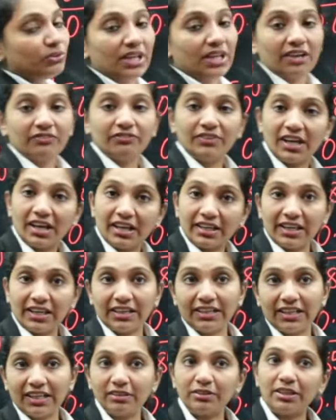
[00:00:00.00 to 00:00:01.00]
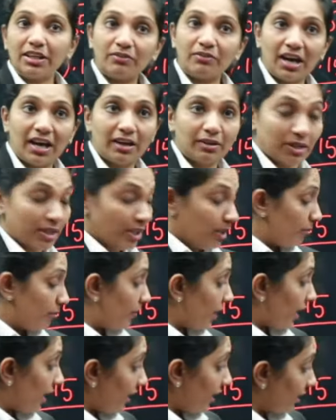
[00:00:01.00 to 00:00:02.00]
that we are getting divided
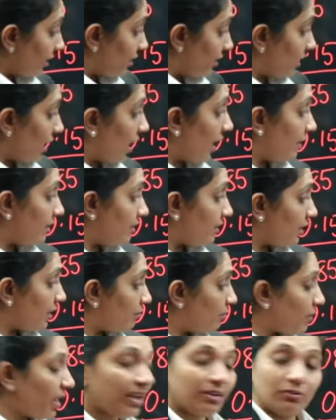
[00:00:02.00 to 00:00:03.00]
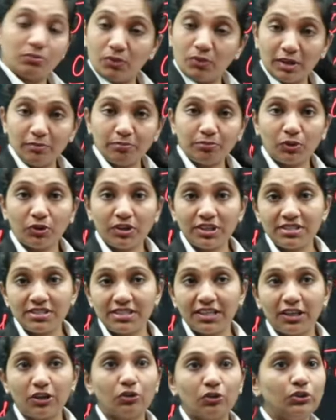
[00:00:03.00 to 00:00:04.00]
by 100 by
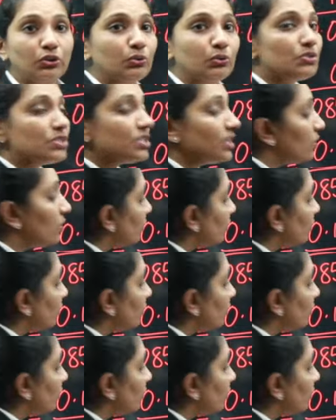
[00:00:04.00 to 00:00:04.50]
1.020,